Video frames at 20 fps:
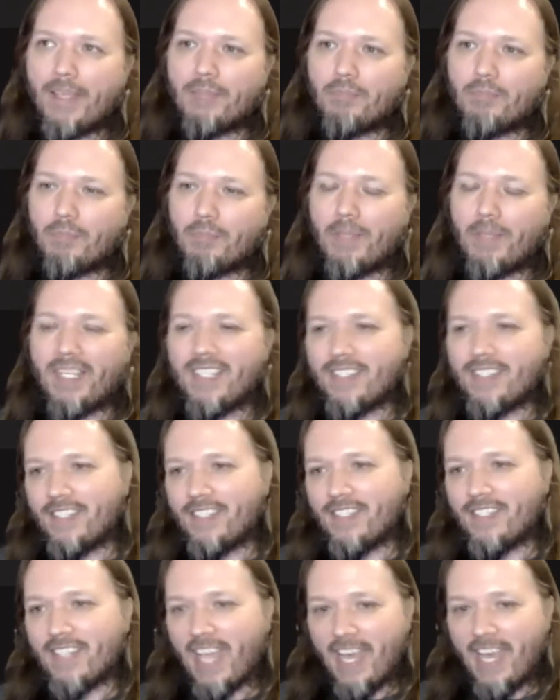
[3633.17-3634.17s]
because
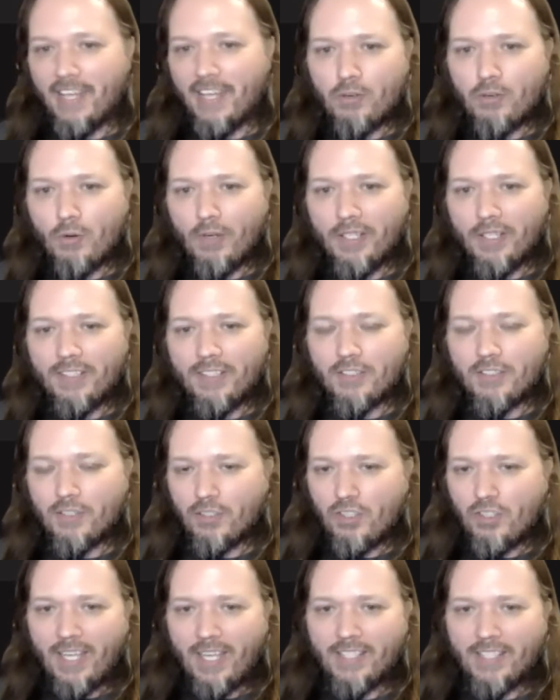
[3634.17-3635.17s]
this is Android, there's a
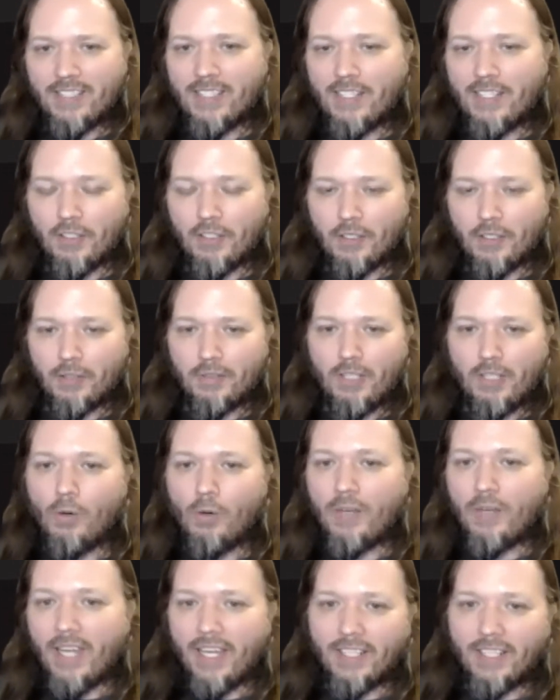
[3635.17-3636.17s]
chance that your
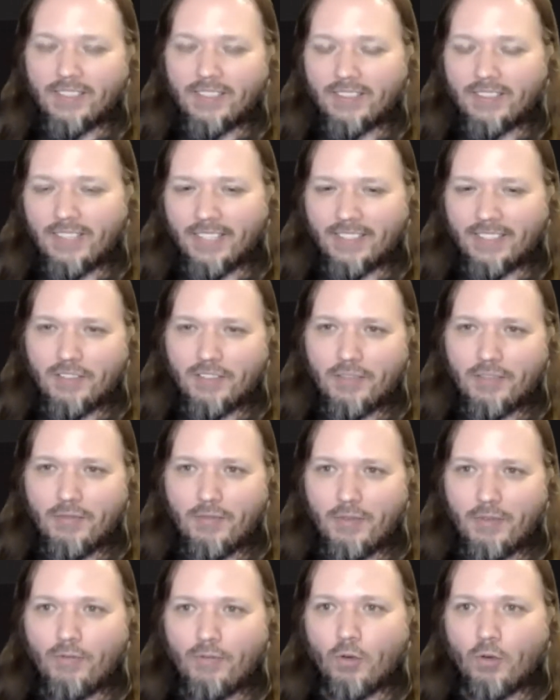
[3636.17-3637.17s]
codec, like the
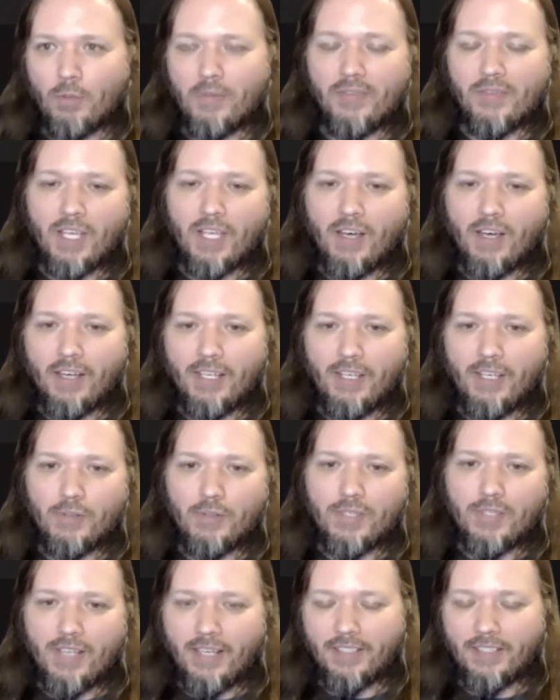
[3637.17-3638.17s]
form of the audio,
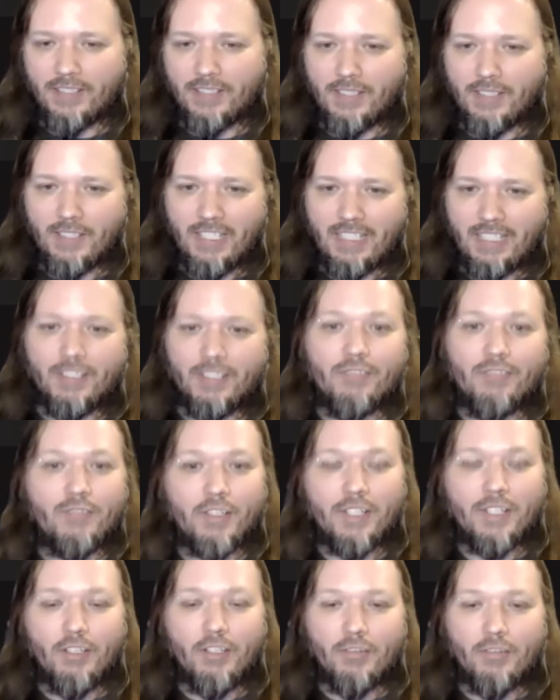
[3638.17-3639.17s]
is not
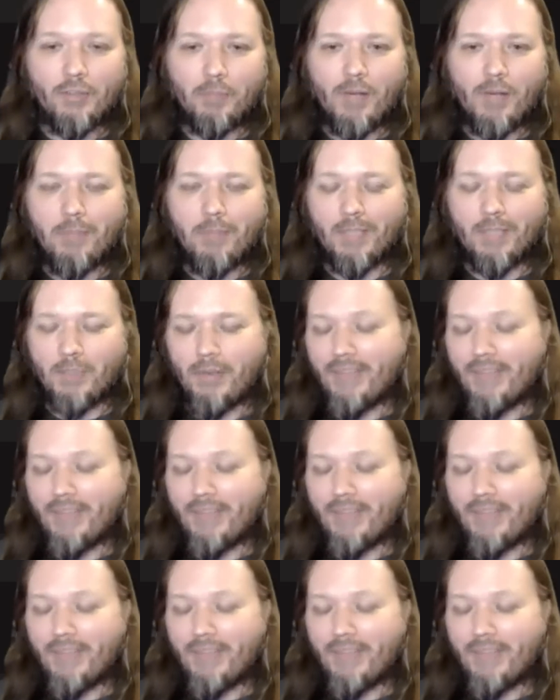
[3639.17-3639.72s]
converting over properly.